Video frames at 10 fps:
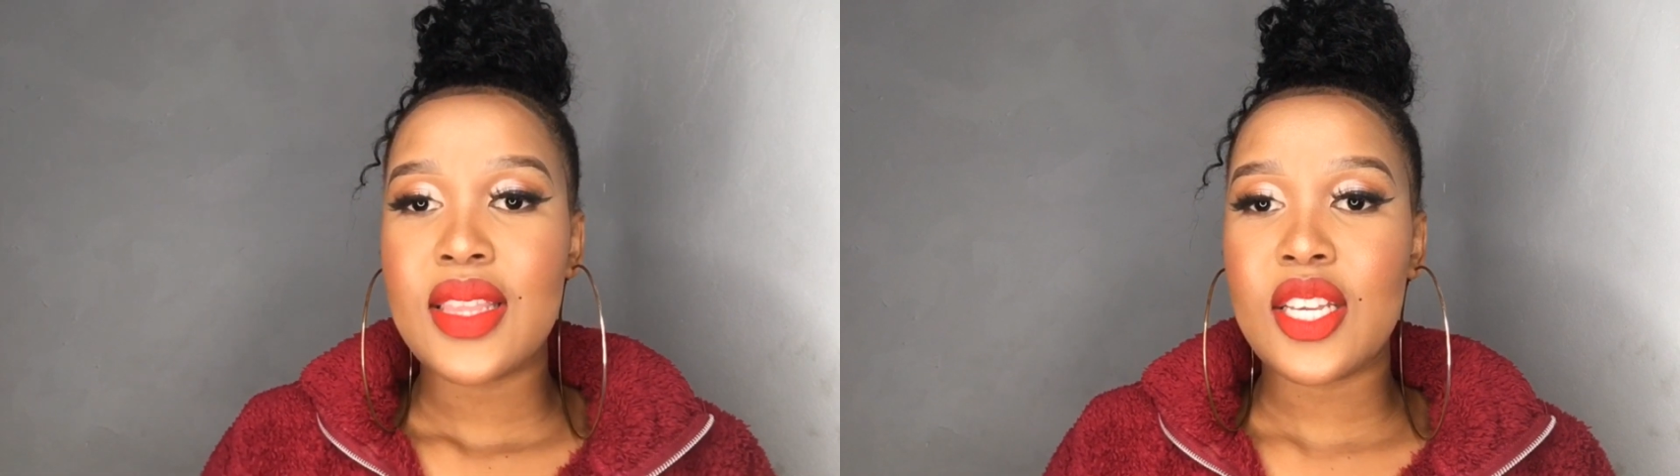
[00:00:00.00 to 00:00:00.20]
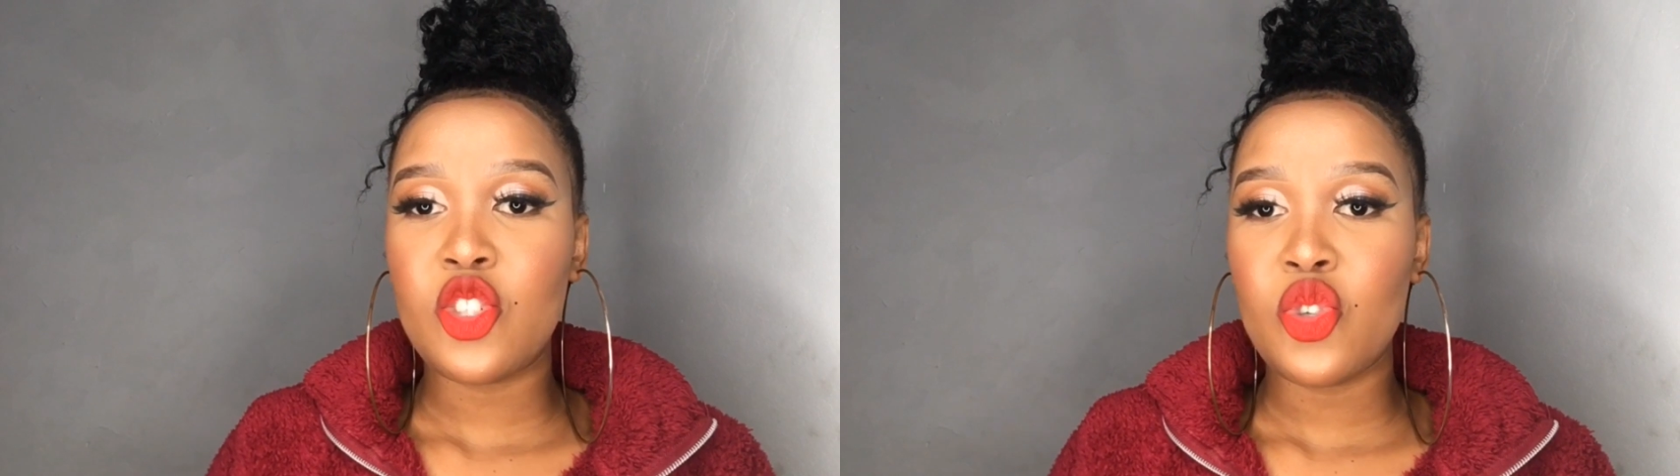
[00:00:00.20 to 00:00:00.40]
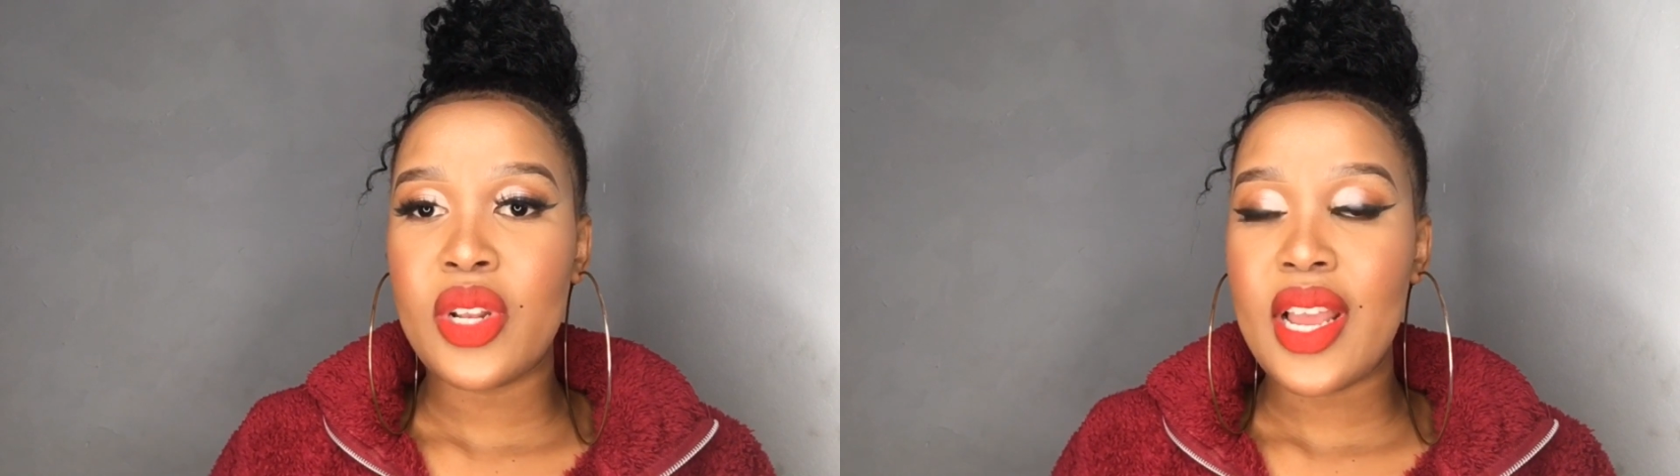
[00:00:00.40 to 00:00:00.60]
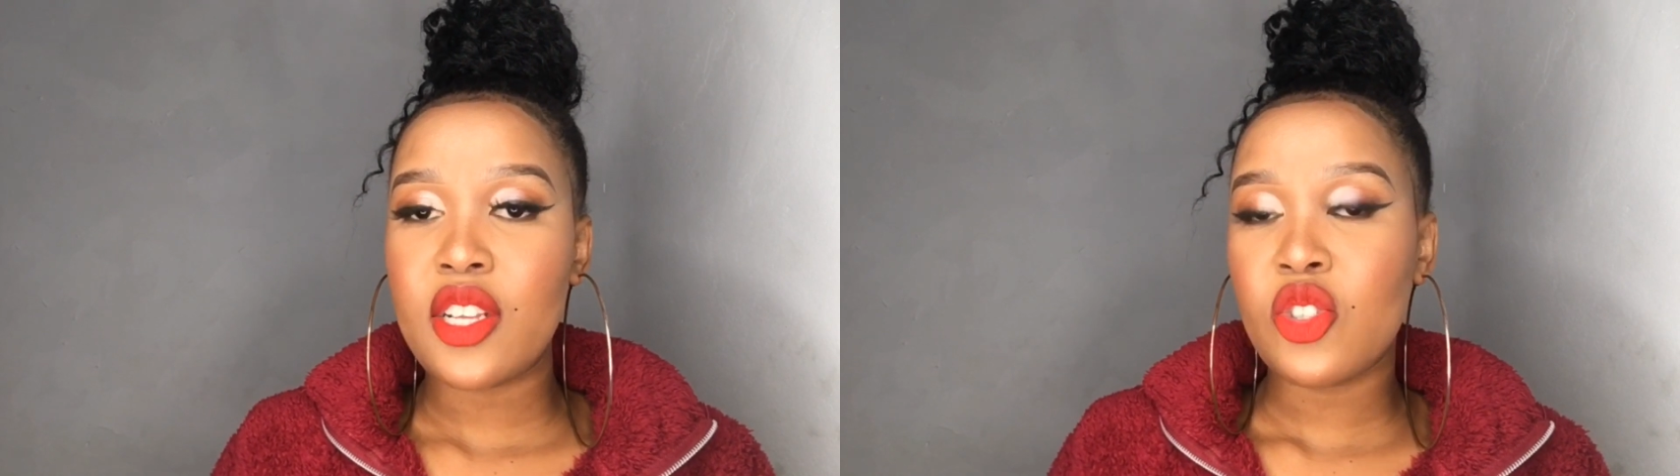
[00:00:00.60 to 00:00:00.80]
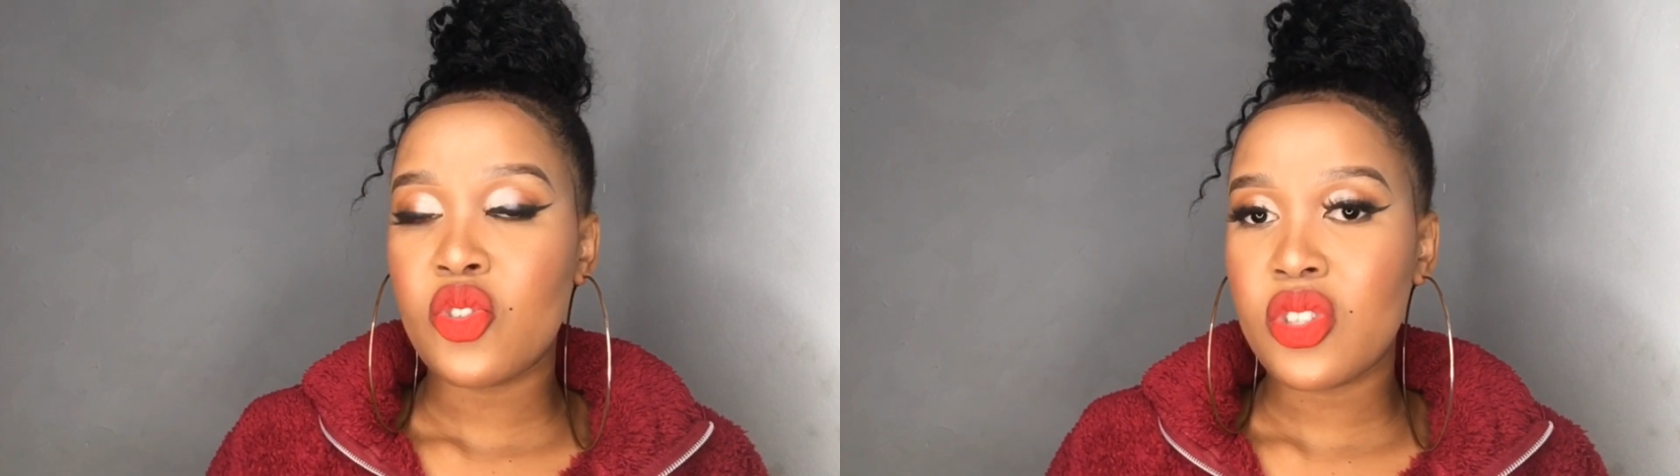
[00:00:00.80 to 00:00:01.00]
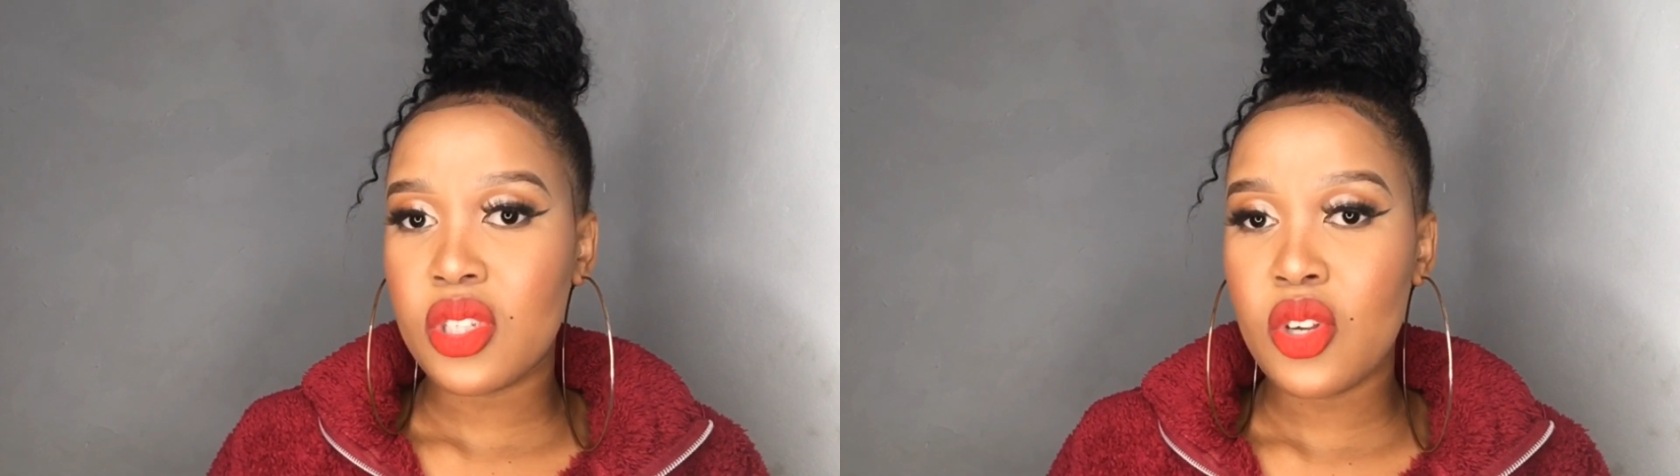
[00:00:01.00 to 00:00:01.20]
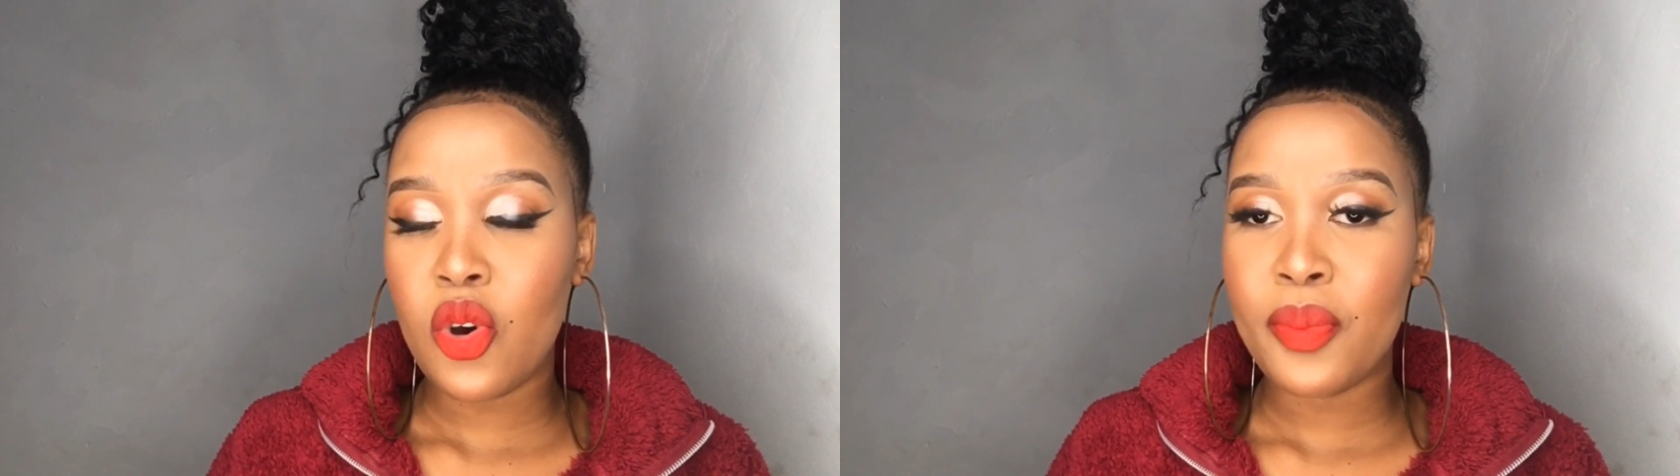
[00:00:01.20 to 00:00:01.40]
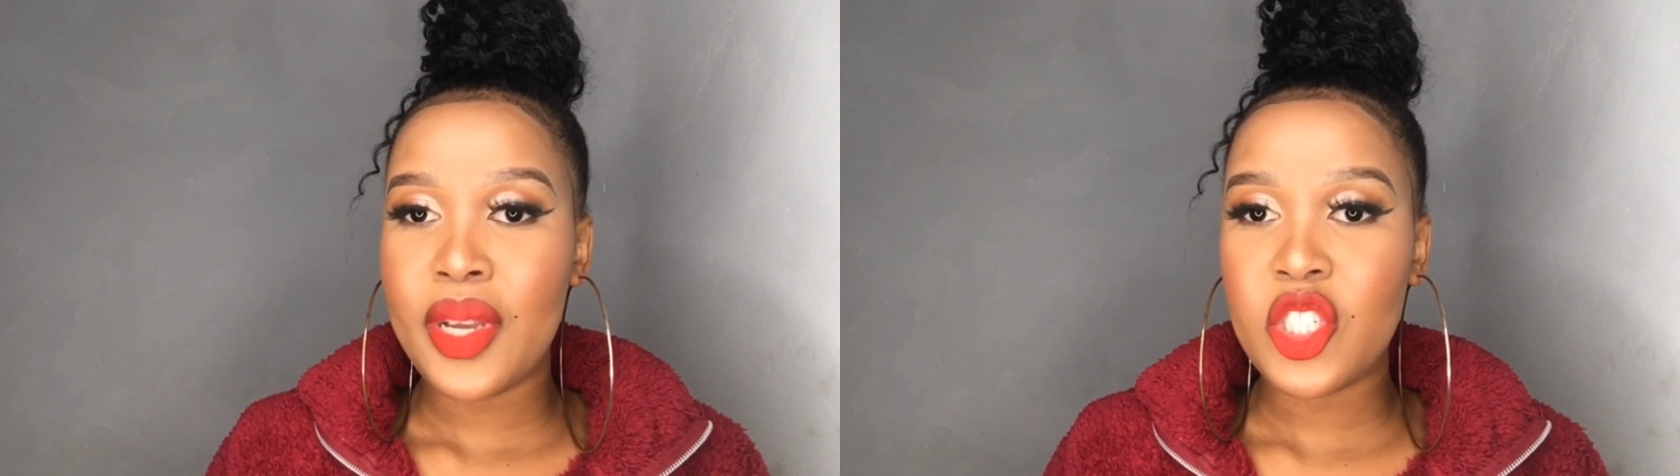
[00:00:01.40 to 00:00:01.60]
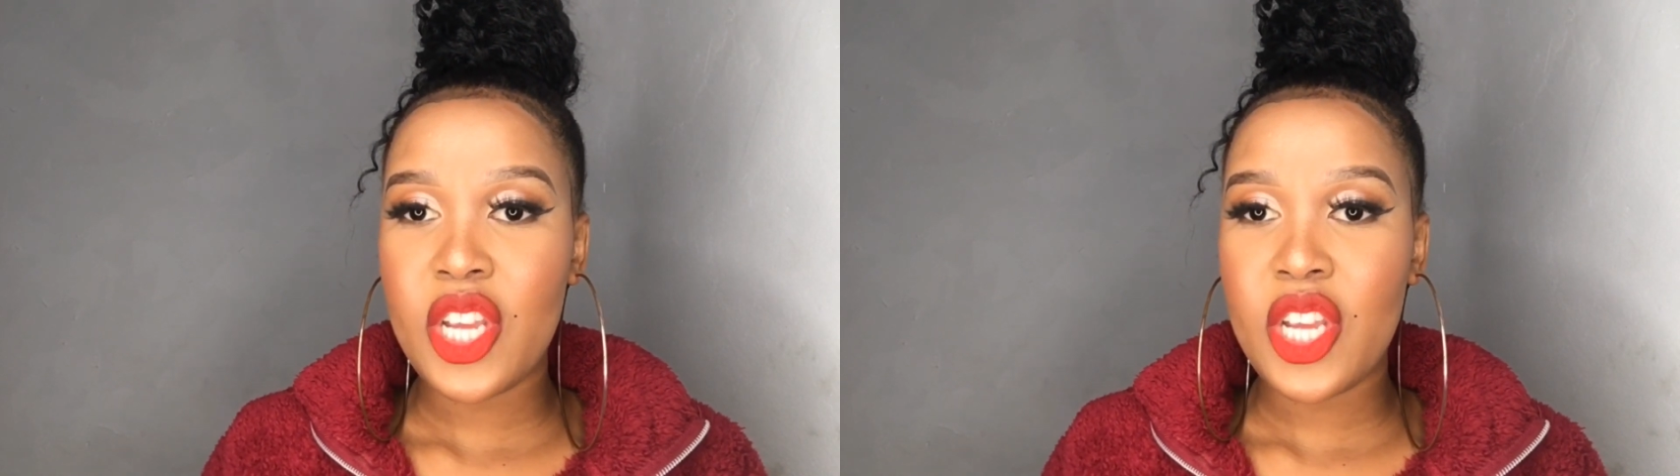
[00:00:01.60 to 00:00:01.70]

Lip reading: that you would like to see on my